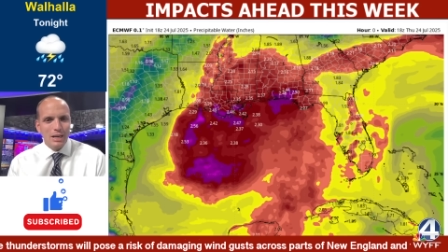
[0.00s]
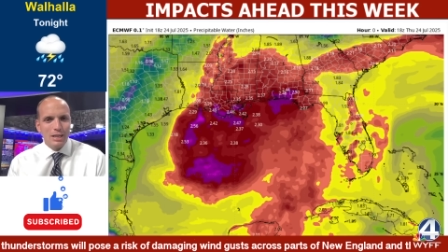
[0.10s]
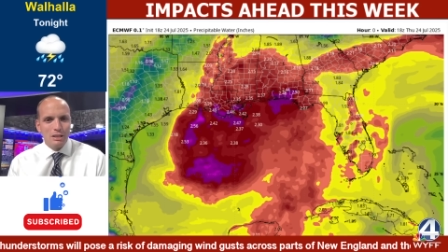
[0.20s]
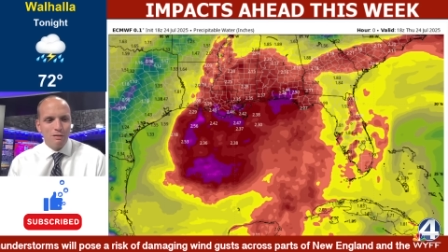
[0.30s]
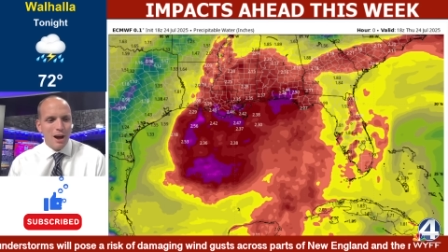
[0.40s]

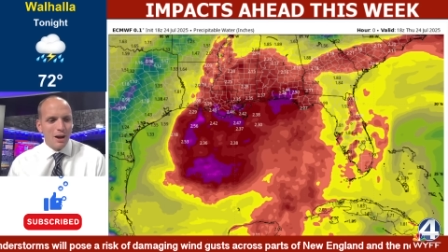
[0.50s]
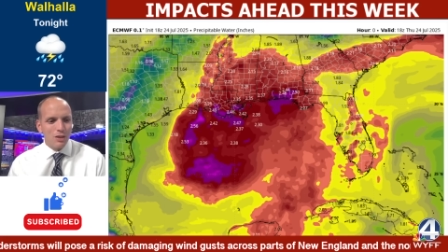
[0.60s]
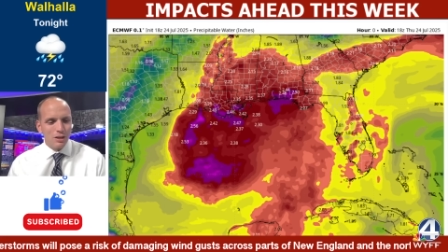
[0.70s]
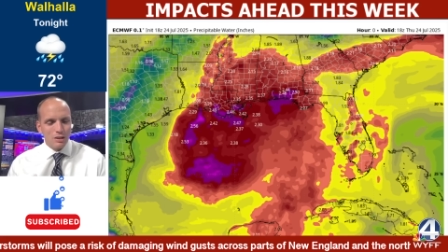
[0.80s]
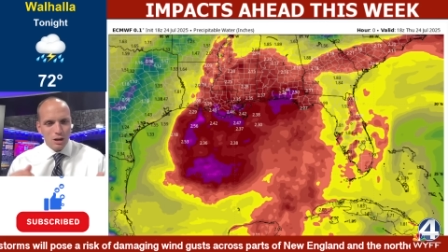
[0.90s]
is the fact
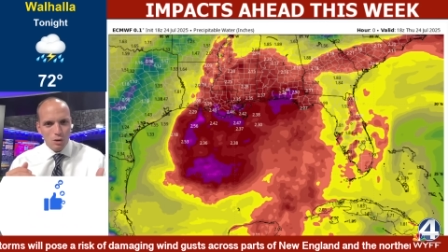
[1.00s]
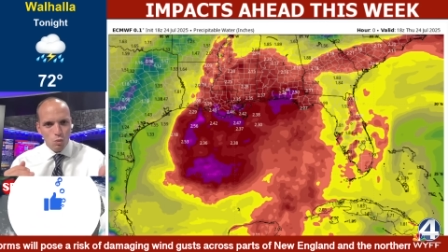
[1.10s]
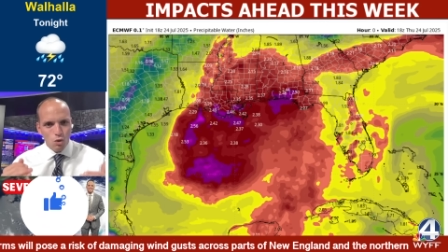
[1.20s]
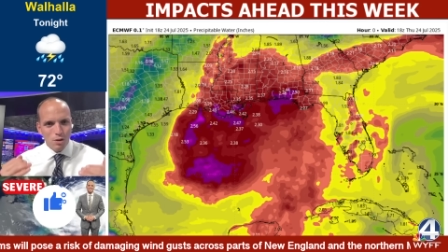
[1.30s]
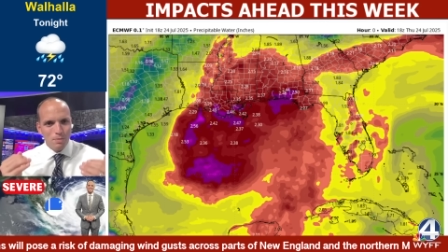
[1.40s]
that uh,
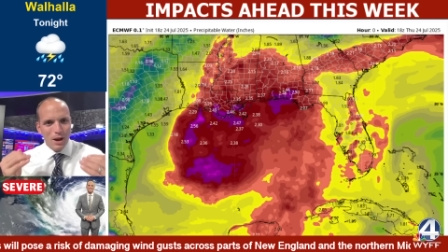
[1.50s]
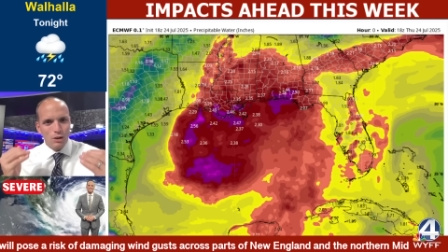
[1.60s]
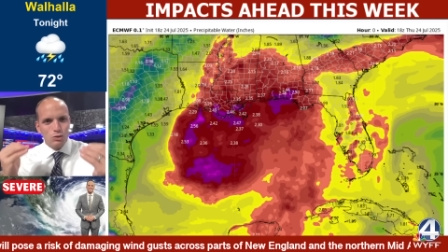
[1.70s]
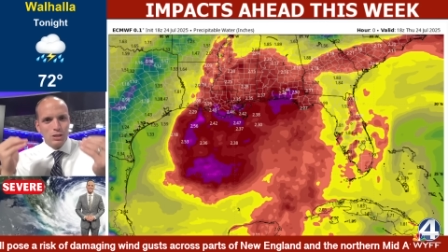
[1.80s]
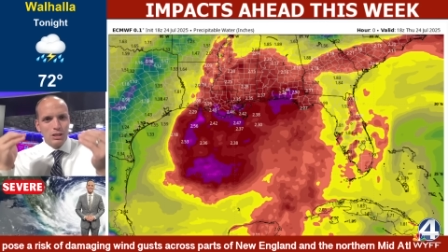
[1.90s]
warm
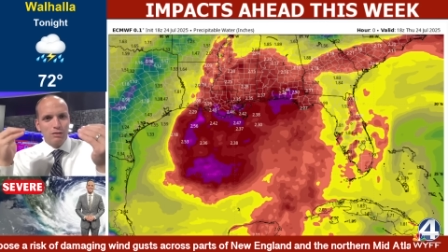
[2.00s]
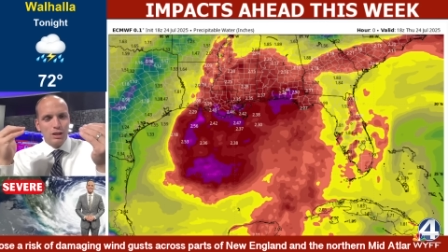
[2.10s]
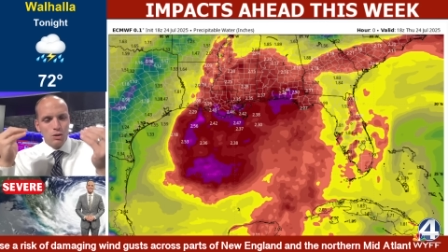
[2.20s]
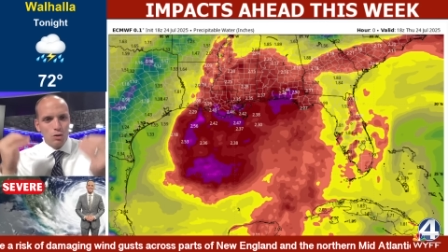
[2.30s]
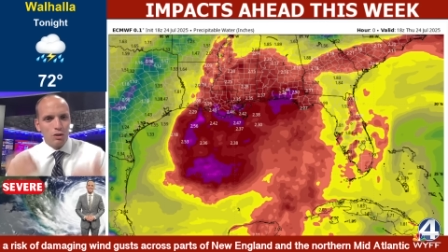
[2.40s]
boundaries
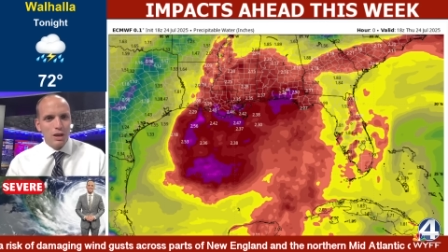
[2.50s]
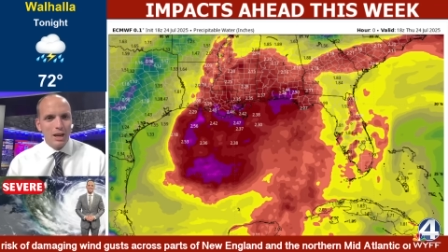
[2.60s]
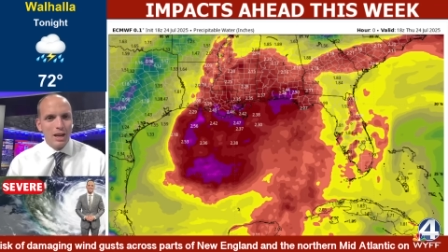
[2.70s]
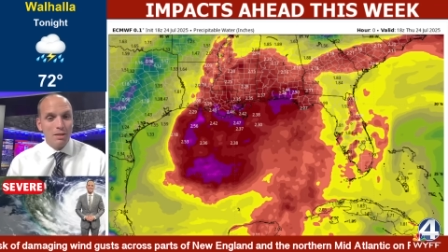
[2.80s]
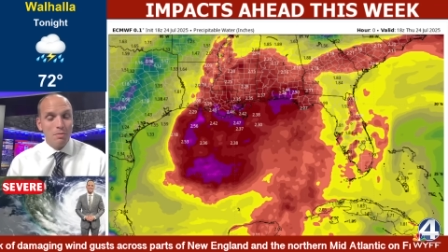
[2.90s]
lifting north
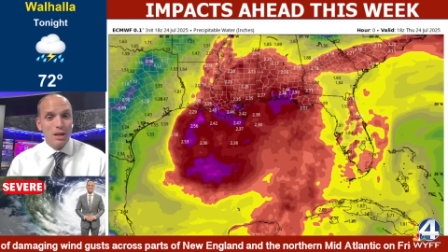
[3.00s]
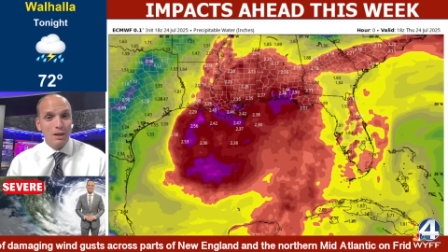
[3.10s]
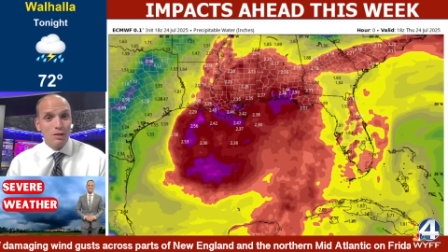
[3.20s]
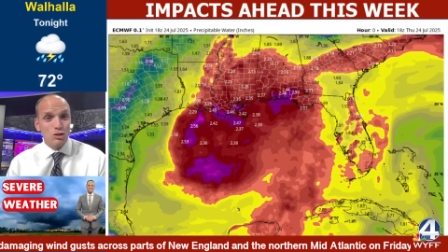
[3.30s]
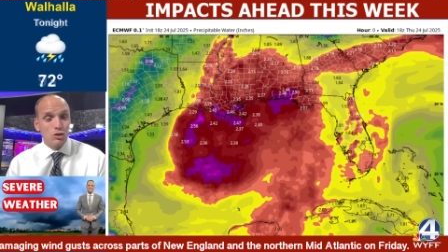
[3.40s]
again, and many
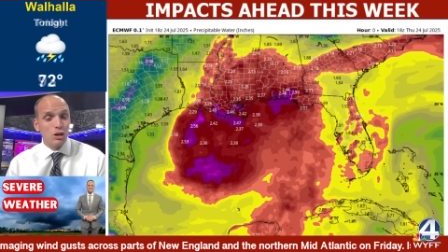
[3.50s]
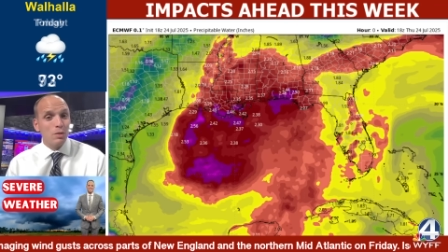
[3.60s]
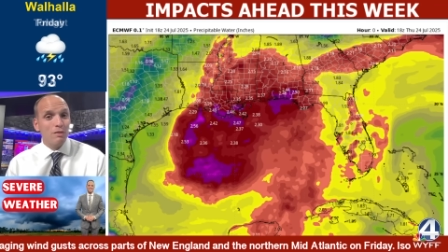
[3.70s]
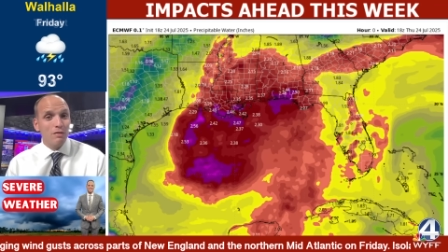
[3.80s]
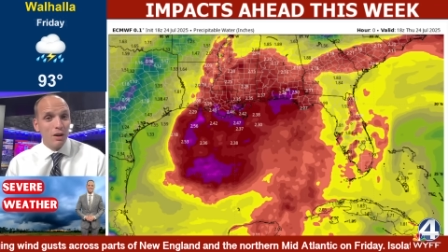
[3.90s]
of us are going to
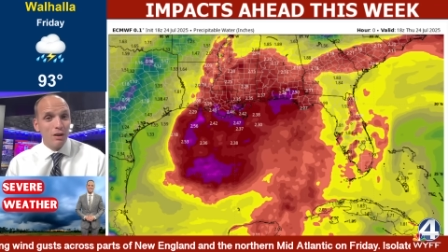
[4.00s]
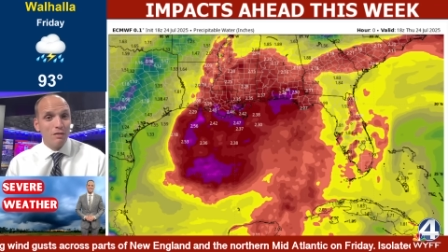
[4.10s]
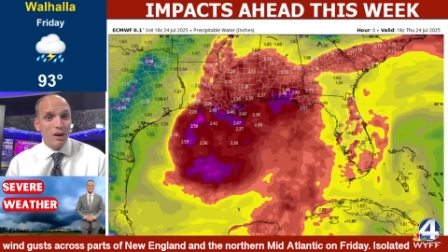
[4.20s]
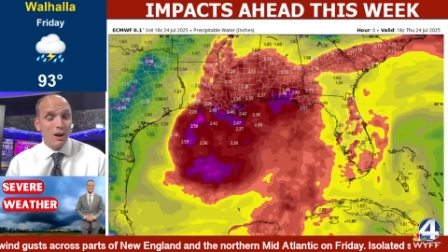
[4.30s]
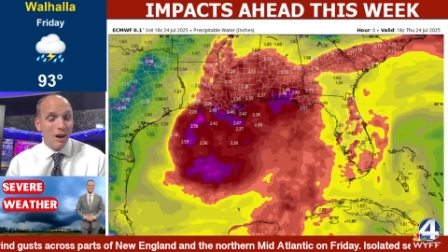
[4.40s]
be very,
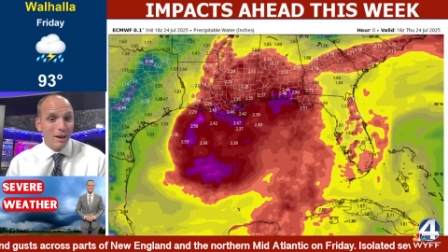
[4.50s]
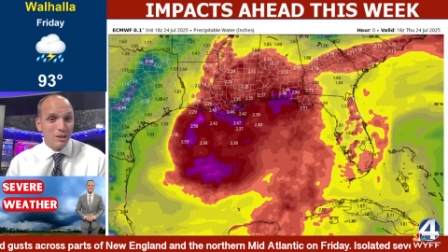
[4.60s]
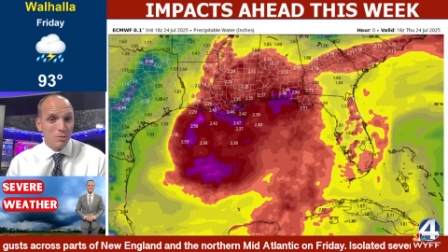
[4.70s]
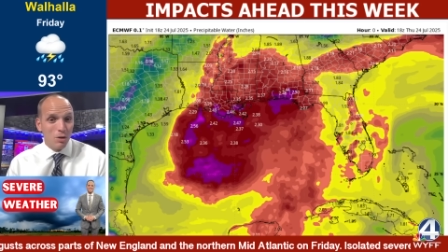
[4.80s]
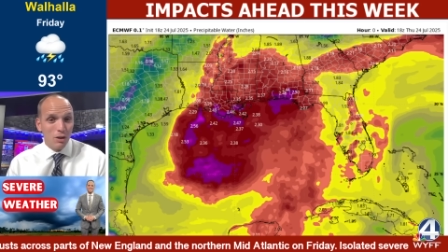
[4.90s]
very hot
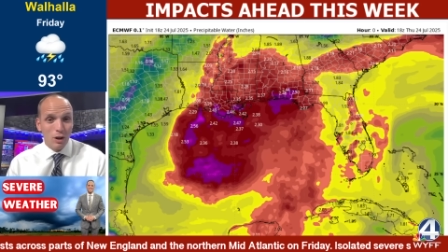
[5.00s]
tomorrow.